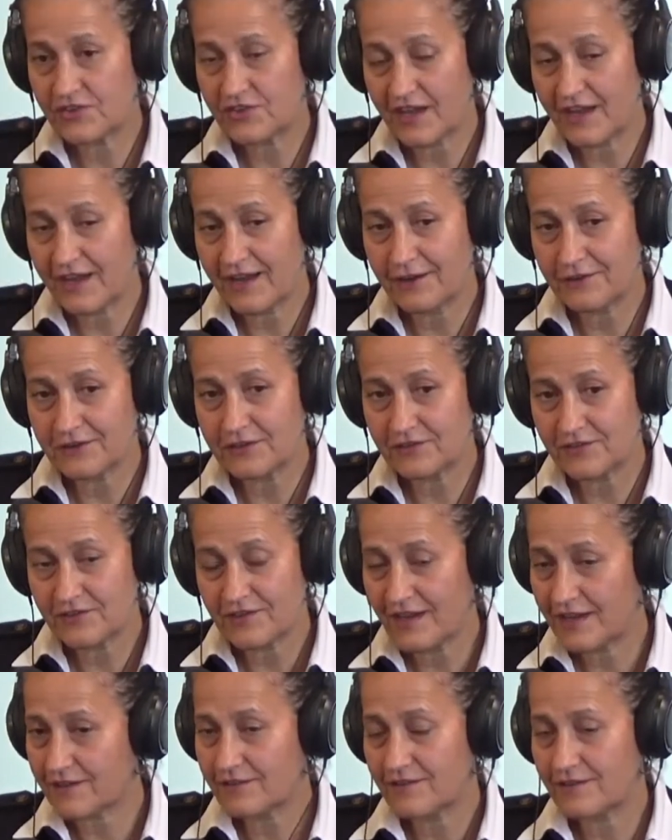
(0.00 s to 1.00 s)
out in
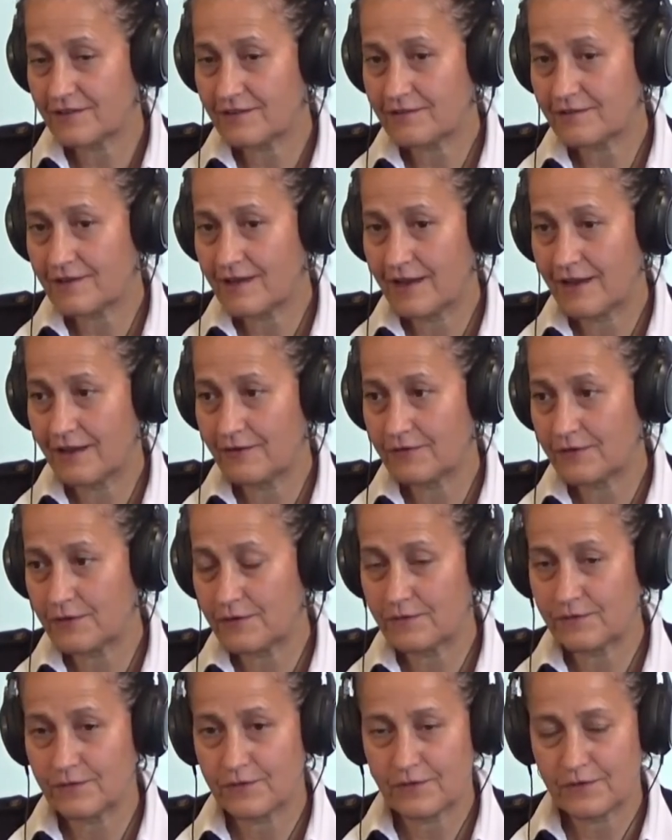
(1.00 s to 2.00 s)
Texas have a
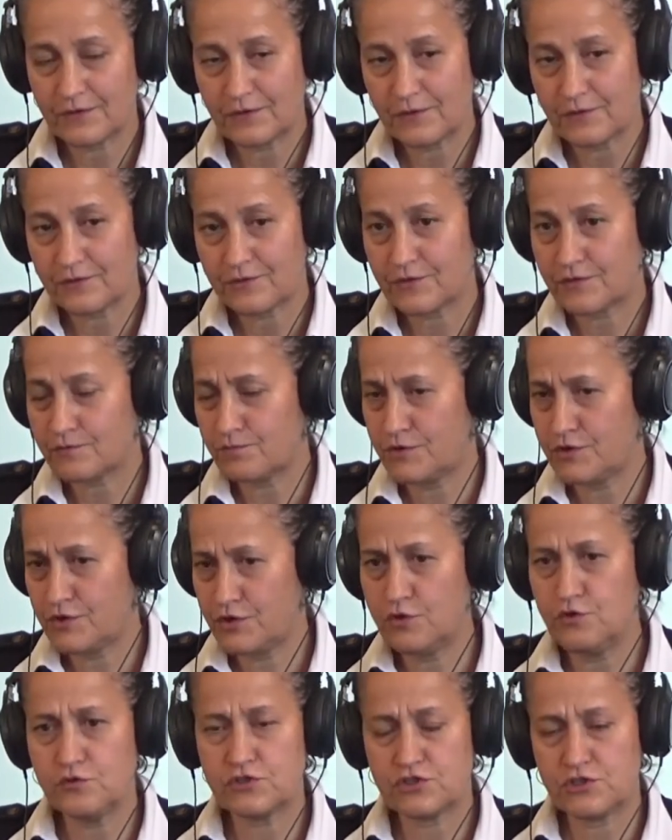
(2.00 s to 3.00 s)

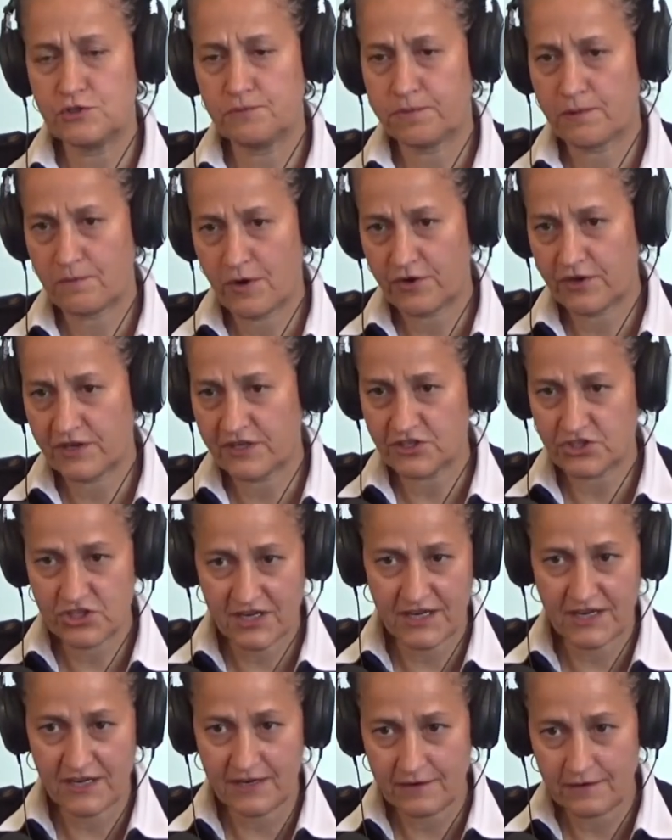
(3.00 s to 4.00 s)
huge supermarket
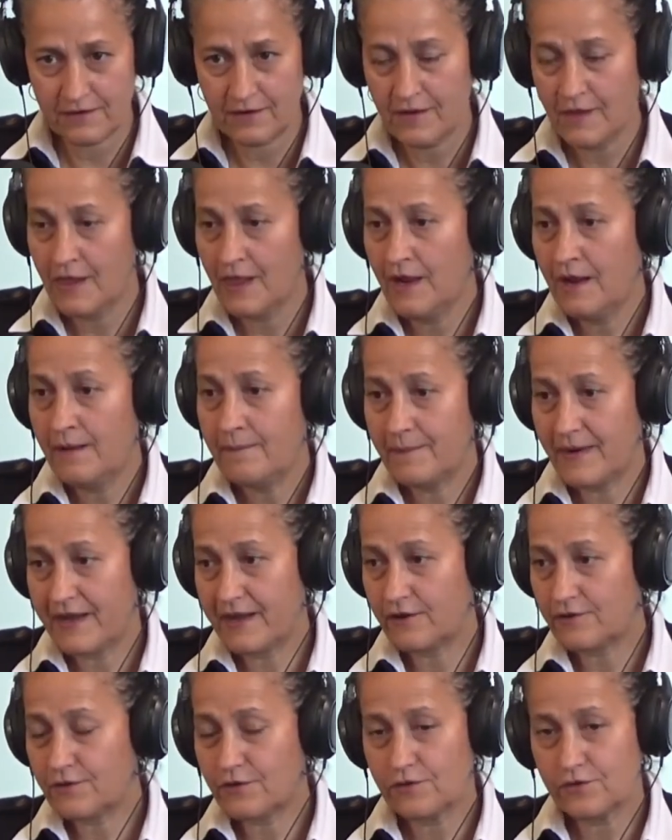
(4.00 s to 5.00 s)
chain. My
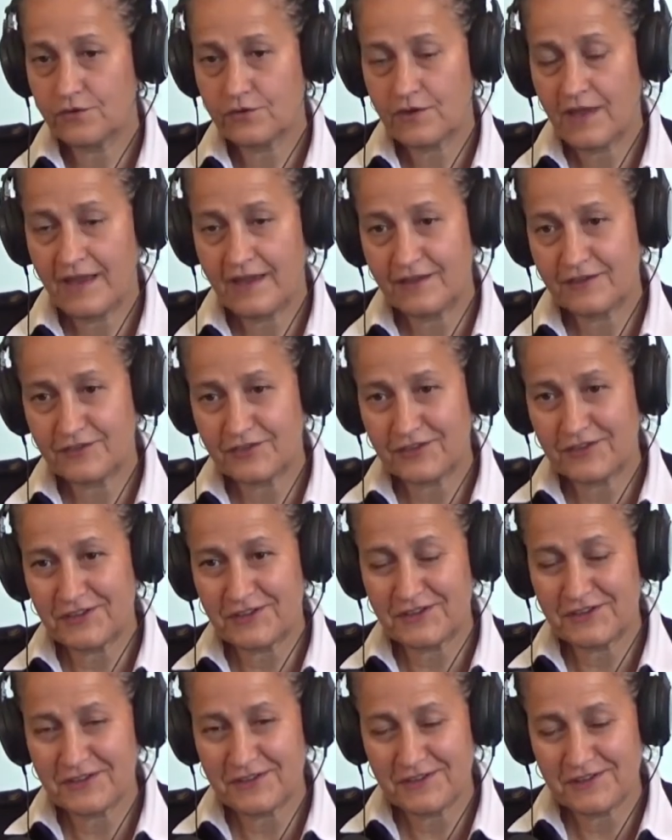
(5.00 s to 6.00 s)
uncle has
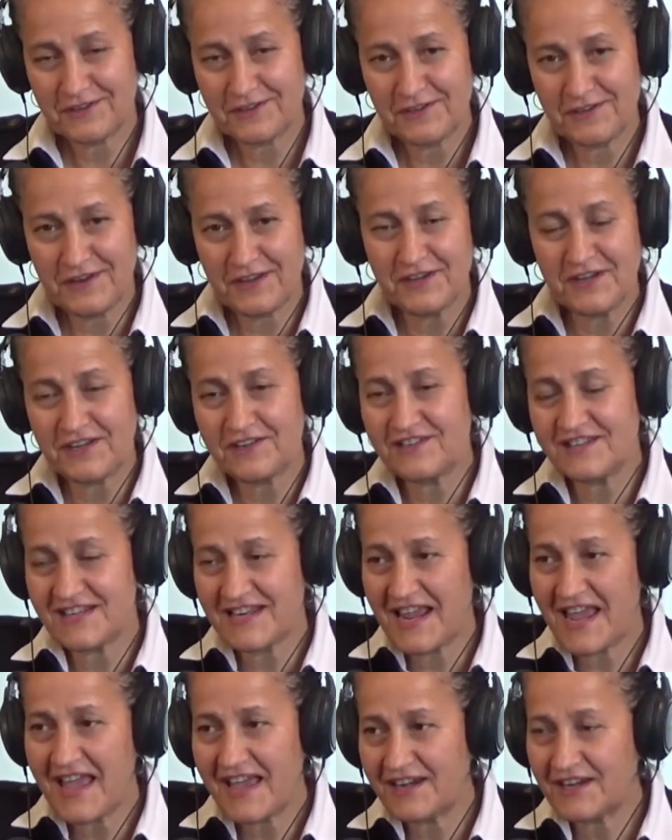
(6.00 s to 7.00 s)
in
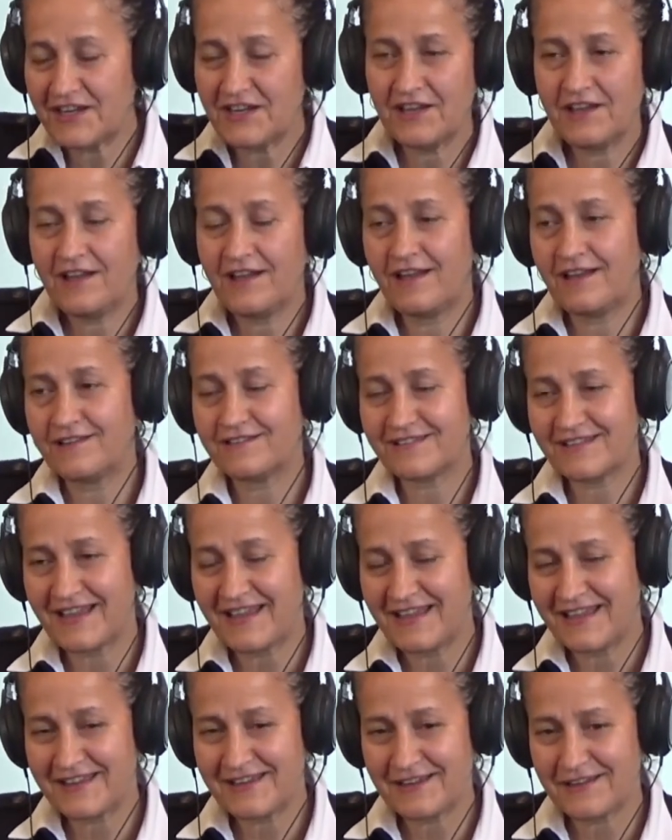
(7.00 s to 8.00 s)
Indiana has
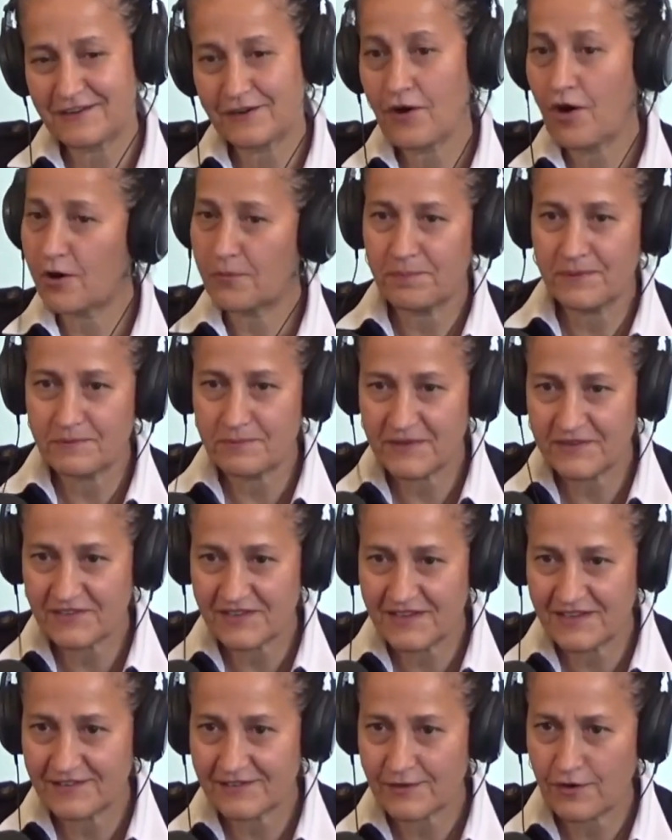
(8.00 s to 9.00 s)
a carpet
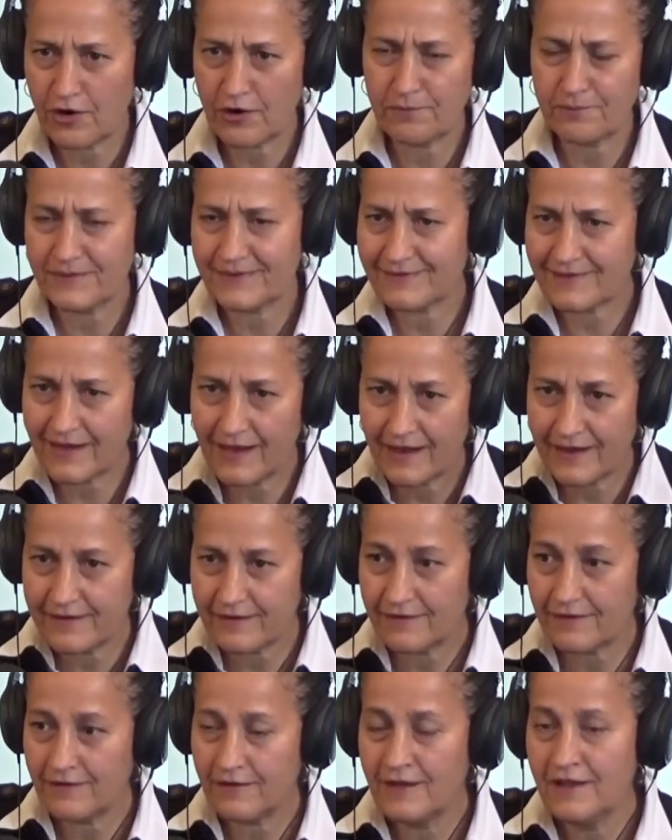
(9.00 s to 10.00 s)
business, carpet
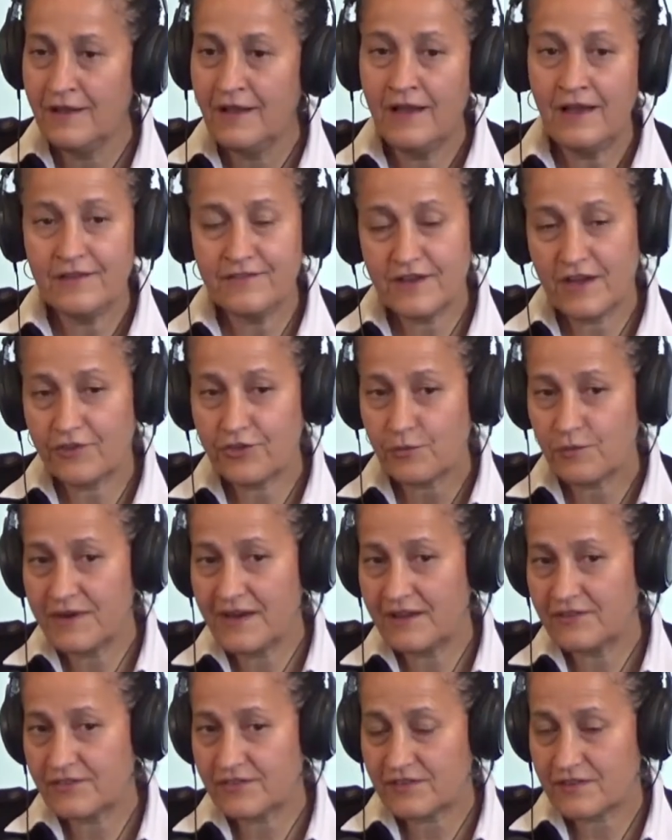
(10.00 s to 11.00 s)
tile. The other one
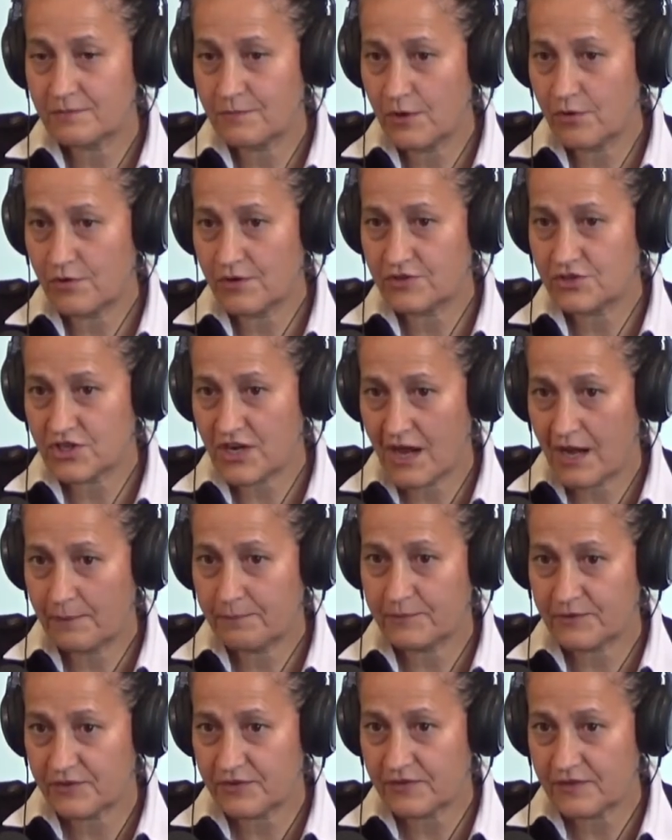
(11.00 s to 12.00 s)
has smoke
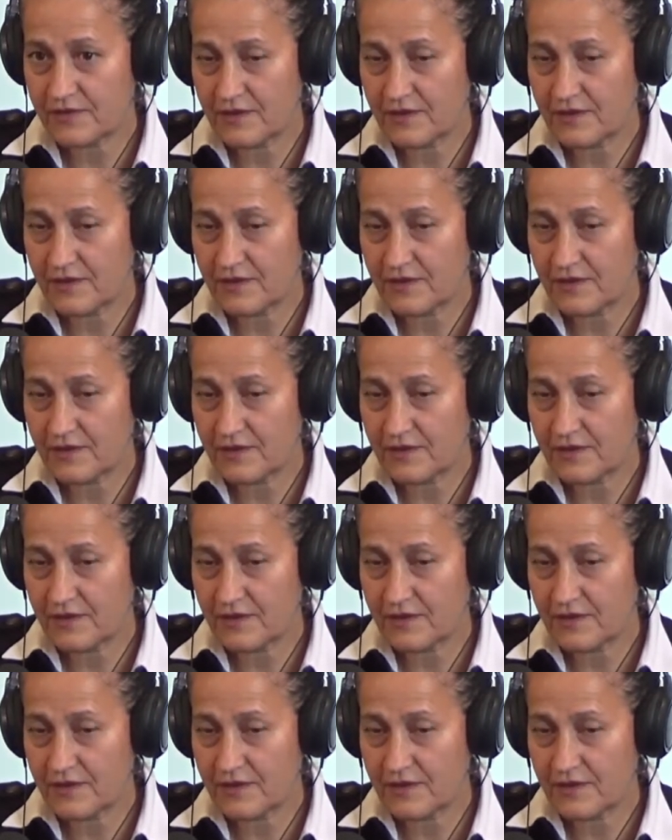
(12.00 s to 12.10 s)
shops.